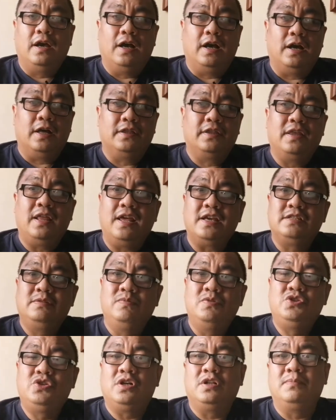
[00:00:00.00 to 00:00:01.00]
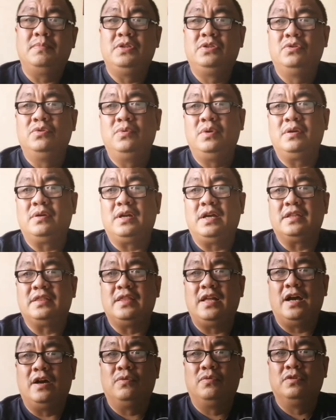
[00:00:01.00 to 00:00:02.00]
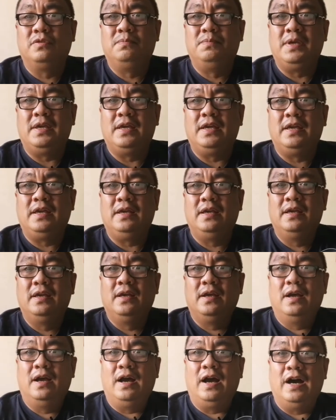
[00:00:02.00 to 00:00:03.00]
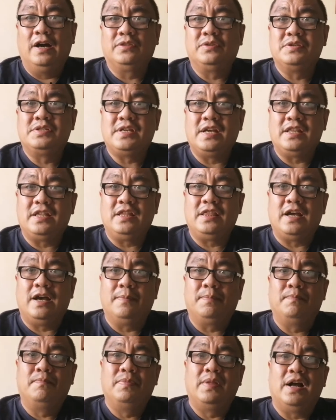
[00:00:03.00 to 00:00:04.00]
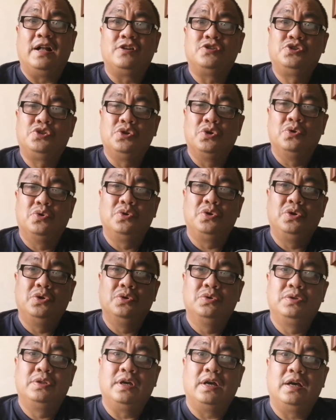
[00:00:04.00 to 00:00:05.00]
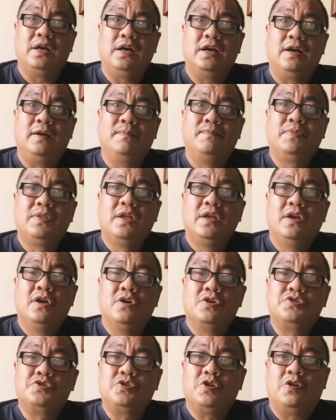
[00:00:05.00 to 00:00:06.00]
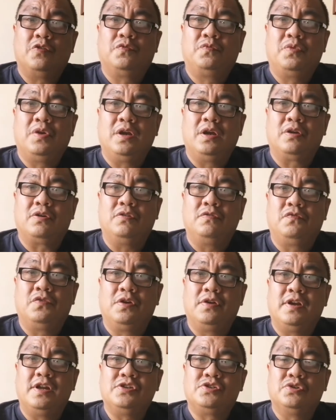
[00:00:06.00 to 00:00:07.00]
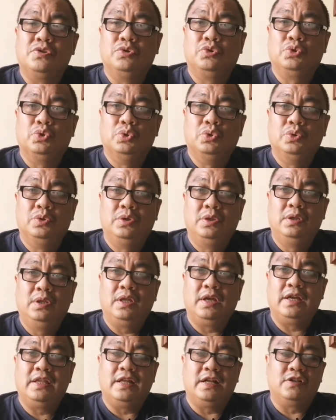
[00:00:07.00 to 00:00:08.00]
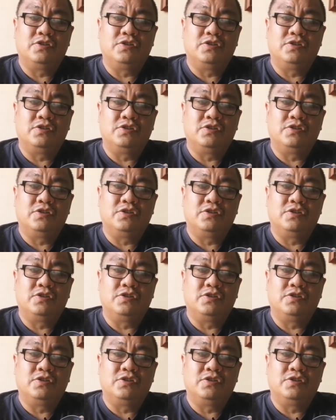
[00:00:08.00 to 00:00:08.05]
The next video I'll be doing right now would be how to set it up. I'll show you the software configuration tool, and